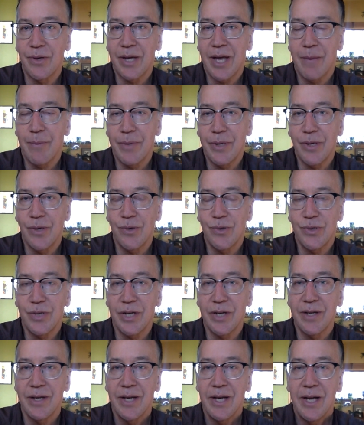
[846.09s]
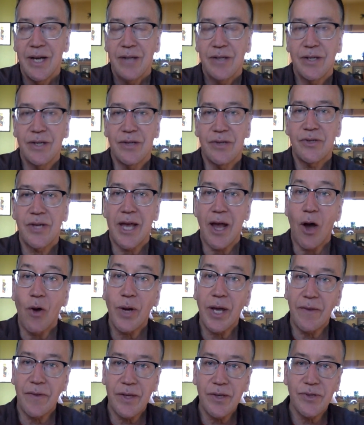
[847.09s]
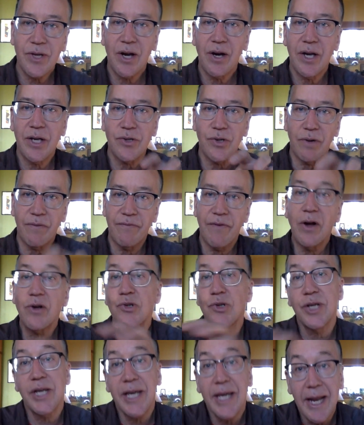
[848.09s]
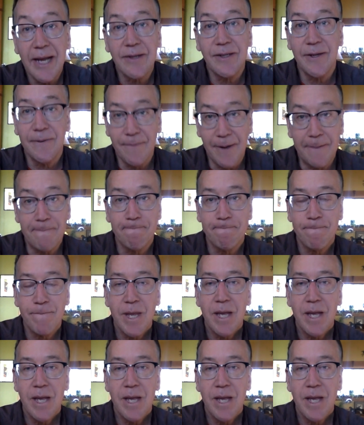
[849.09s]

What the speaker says: can be used to say, okay, these areas are functionally connected, right?